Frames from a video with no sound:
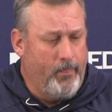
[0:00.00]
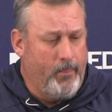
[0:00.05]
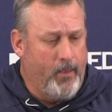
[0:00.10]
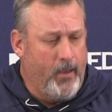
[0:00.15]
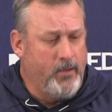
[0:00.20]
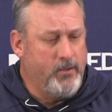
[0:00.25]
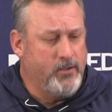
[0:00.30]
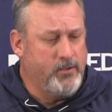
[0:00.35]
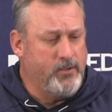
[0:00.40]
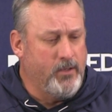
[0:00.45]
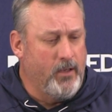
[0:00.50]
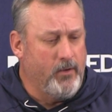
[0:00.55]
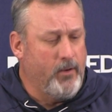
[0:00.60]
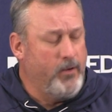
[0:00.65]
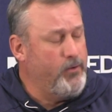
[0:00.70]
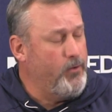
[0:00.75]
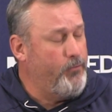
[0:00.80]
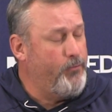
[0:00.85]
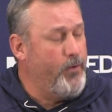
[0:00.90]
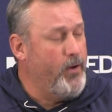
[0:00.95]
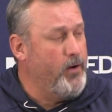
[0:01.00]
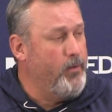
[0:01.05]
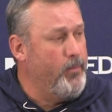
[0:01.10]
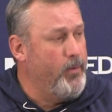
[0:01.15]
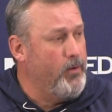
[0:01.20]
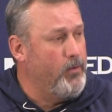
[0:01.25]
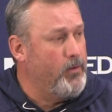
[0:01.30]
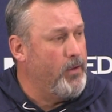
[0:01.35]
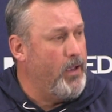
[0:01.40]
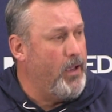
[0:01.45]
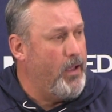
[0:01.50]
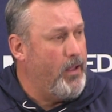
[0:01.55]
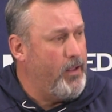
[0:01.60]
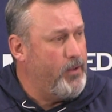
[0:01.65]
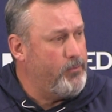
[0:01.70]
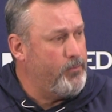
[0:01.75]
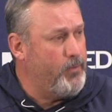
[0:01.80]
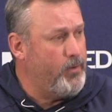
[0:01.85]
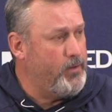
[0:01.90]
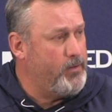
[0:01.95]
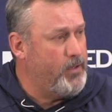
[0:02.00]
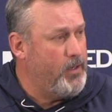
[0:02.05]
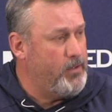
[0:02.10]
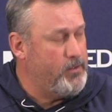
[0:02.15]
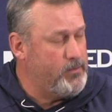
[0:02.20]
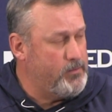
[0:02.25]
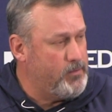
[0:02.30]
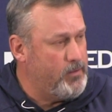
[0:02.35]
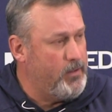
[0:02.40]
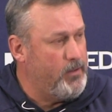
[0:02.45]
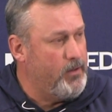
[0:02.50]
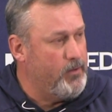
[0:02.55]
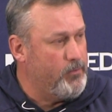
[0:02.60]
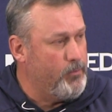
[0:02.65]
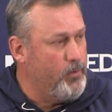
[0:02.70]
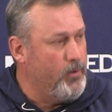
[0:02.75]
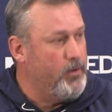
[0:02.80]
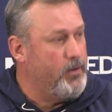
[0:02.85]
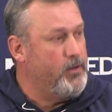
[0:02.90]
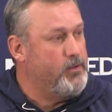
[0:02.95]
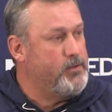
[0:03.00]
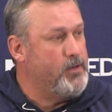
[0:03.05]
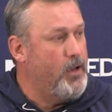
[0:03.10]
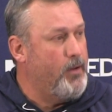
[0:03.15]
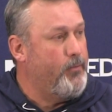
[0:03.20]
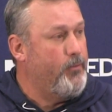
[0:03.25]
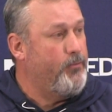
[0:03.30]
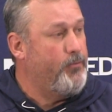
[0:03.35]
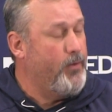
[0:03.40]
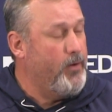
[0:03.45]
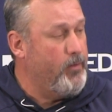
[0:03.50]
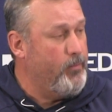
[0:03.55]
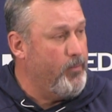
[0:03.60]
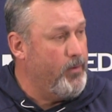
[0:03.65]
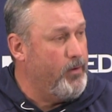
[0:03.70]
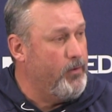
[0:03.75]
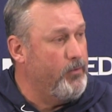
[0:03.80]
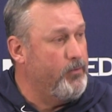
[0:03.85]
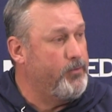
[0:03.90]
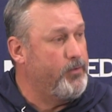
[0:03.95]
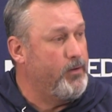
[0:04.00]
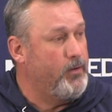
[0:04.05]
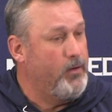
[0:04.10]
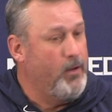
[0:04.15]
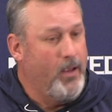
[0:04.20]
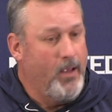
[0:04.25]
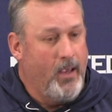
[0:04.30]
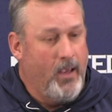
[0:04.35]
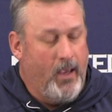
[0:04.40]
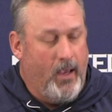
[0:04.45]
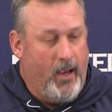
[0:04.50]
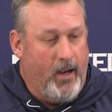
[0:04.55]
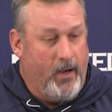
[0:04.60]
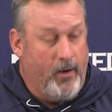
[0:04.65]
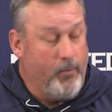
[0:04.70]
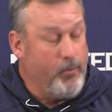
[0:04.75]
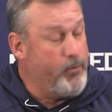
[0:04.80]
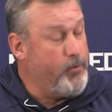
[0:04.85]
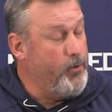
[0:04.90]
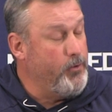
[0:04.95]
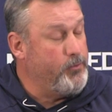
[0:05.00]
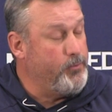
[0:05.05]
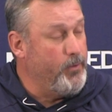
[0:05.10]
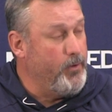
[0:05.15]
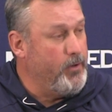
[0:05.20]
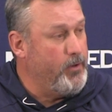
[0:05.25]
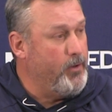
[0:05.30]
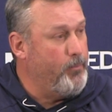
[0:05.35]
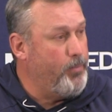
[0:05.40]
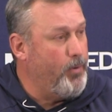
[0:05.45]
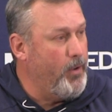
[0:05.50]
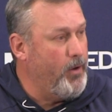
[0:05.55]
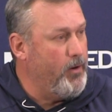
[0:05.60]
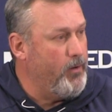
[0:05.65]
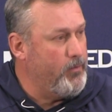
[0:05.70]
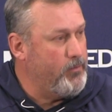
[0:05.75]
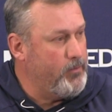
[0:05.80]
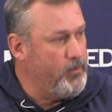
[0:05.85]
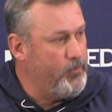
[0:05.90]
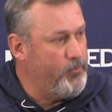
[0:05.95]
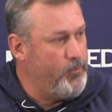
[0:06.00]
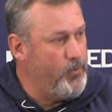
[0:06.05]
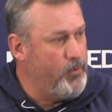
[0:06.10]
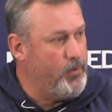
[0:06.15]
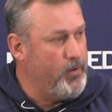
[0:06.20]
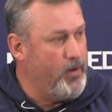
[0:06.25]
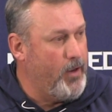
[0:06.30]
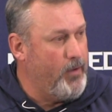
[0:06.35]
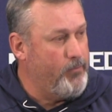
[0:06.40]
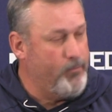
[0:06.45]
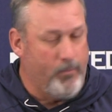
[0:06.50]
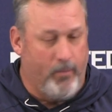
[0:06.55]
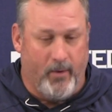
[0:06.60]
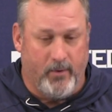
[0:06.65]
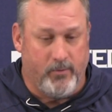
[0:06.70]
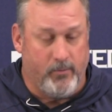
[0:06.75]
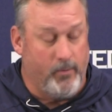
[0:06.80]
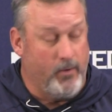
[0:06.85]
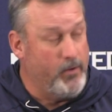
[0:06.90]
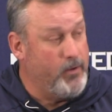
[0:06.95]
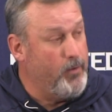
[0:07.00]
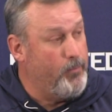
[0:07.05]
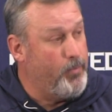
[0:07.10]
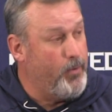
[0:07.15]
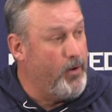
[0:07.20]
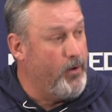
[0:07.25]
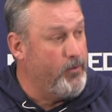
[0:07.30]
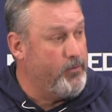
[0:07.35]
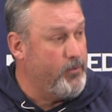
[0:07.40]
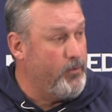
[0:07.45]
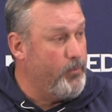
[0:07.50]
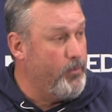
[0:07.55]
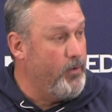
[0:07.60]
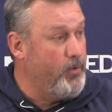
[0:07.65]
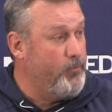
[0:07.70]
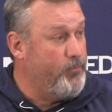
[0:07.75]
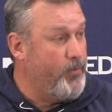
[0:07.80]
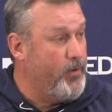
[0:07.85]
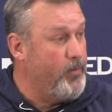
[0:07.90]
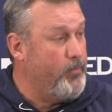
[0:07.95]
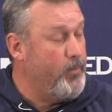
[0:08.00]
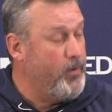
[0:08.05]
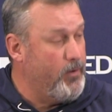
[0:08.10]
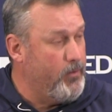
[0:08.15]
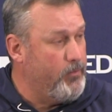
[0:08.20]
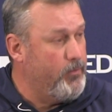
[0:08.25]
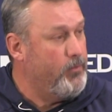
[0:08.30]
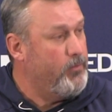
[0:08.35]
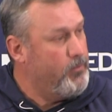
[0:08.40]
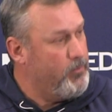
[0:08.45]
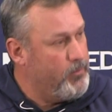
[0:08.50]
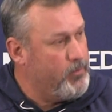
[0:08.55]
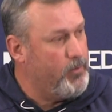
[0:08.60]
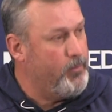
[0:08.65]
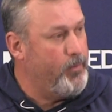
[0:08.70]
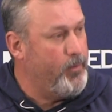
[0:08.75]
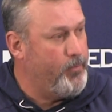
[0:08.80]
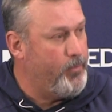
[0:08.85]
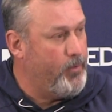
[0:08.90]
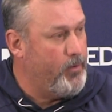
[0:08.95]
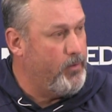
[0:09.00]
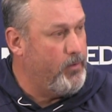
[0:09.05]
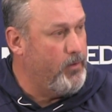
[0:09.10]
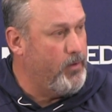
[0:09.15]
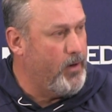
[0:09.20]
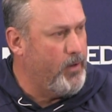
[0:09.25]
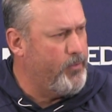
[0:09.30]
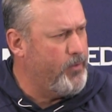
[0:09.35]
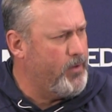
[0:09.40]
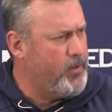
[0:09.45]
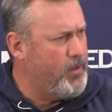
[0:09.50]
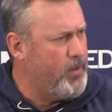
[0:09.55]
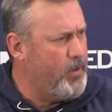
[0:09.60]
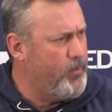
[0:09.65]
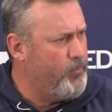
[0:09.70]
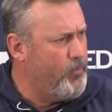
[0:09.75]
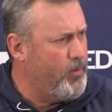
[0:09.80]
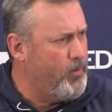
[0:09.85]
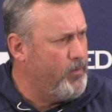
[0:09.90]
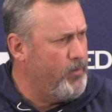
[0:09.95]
he just does he's a fundamental guy. That's what he teaches, and he does a really good job of fundamentals, and he recruits really good players. And if you can have a bunch of really good players that are really fundamental, you're going to be pretty good. I think he had